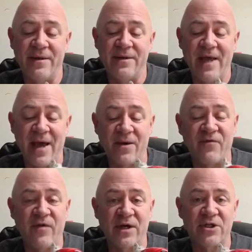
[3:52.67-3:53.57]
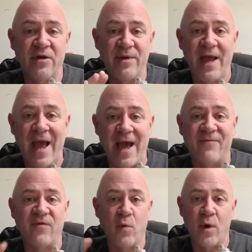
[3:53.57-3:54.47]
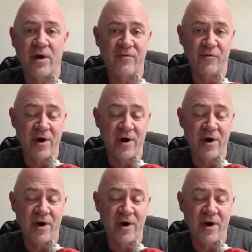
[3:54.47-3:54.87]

down deflection to be half of whatever